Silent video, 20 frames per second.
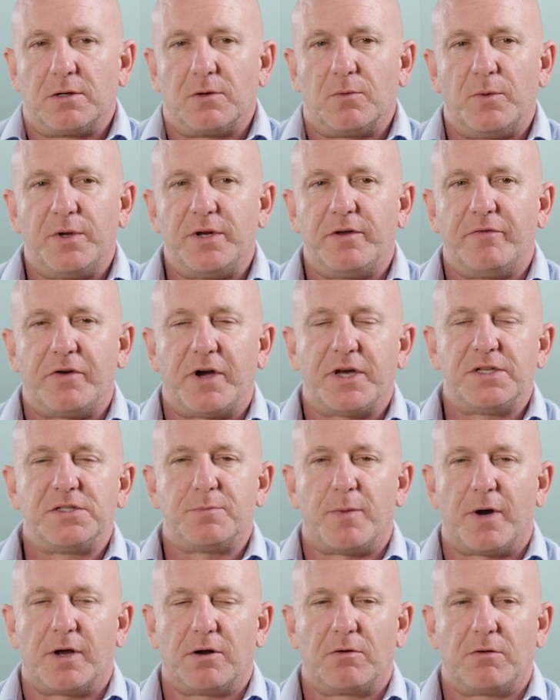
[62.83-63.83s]
We define
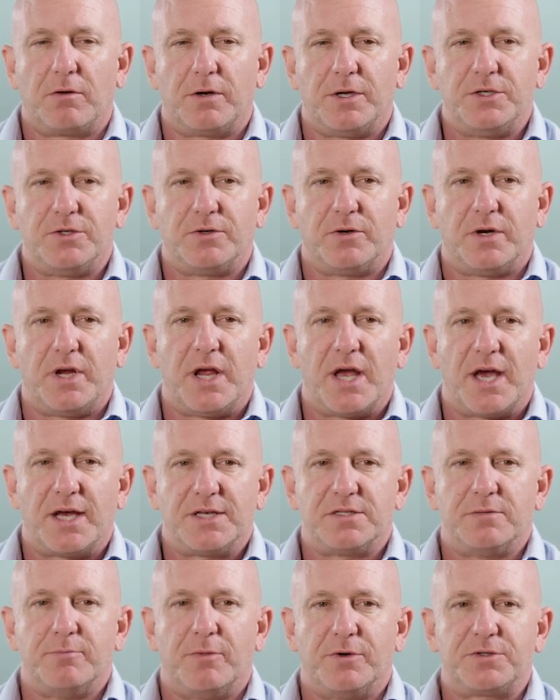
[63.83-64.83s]
spinal cord injury
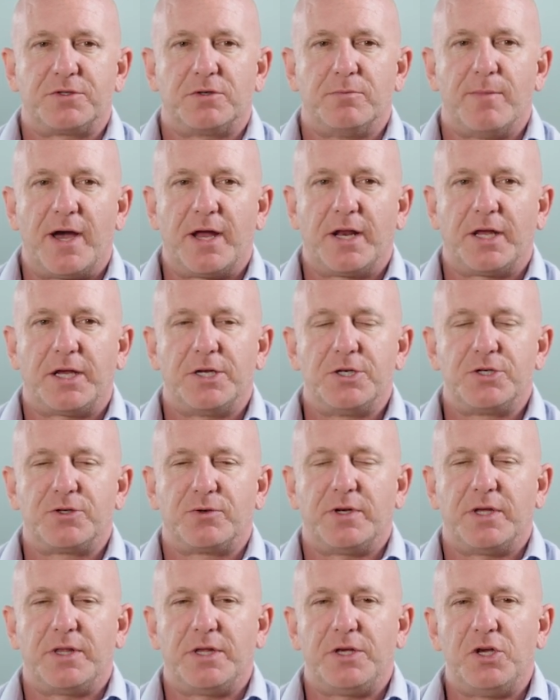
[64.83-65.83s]
as the most traumatic
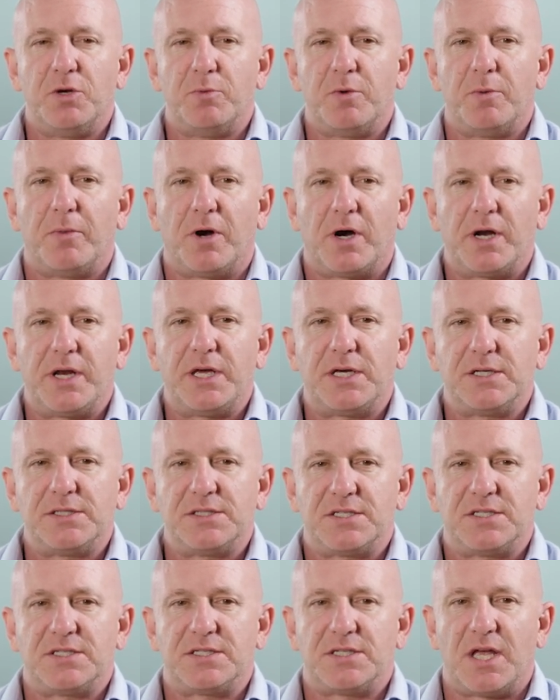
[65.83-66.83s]
injury the human body can
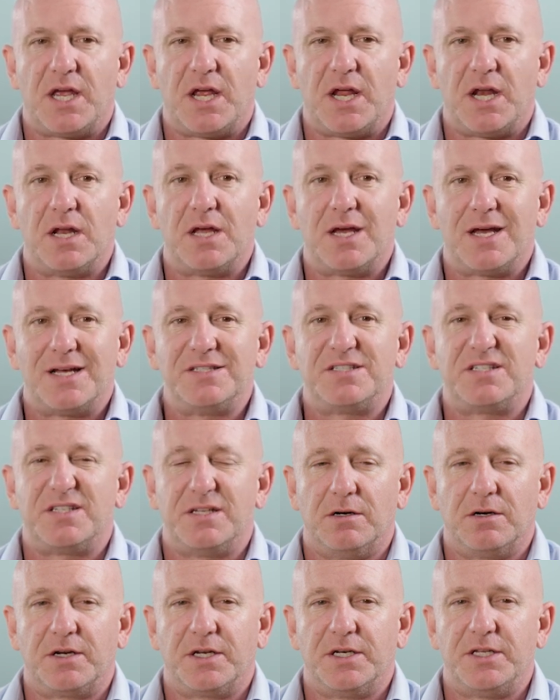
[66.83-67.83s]
sustain and
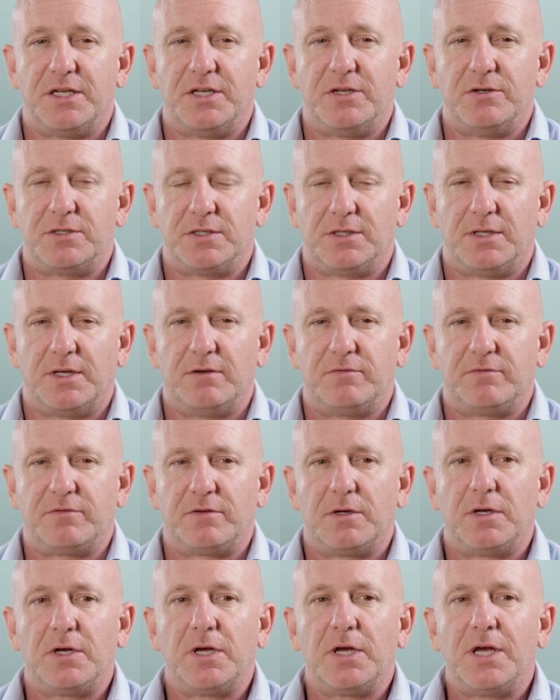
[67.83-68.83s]
still continue to live.
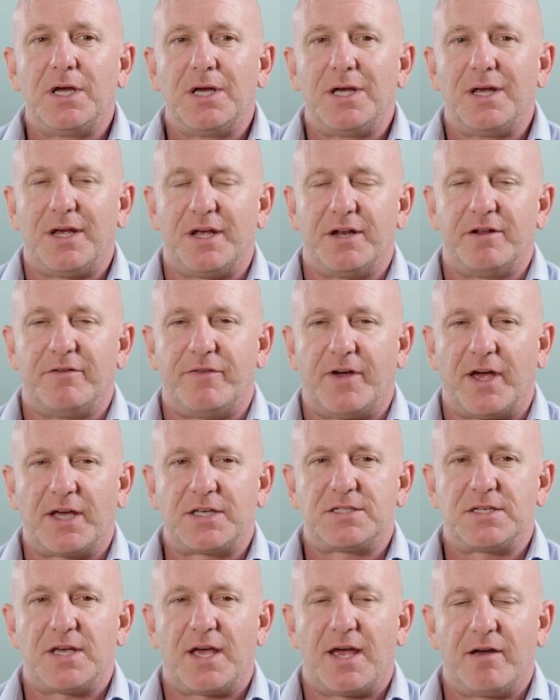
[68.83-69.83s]
It
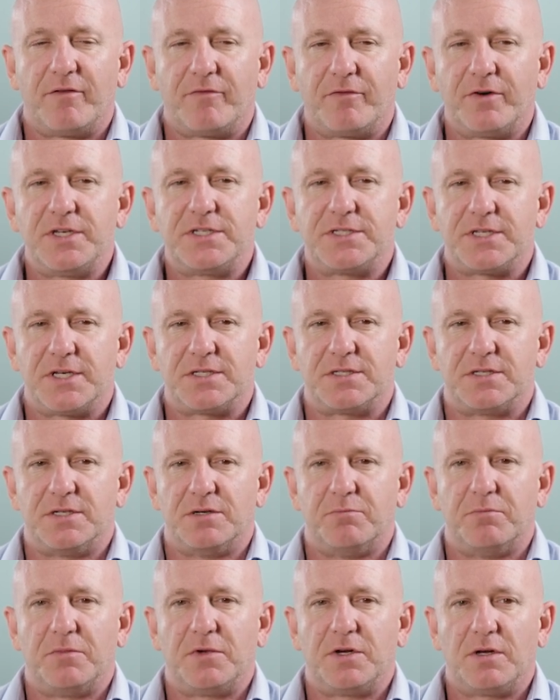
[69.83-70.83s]
affects every
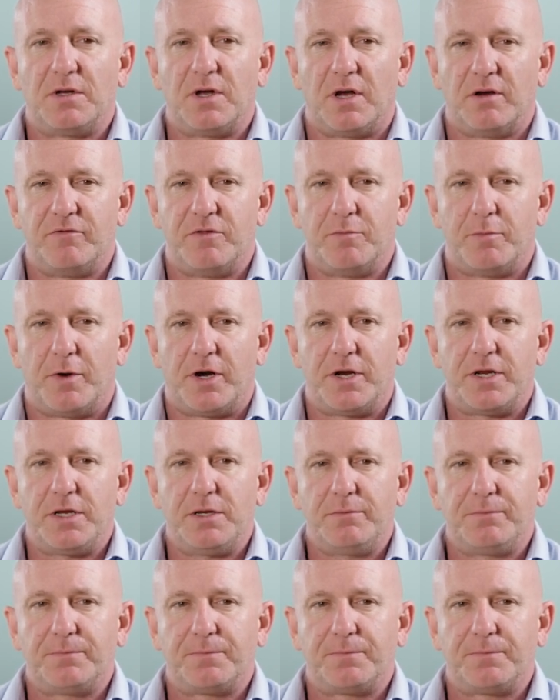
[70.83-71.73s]
system of the body.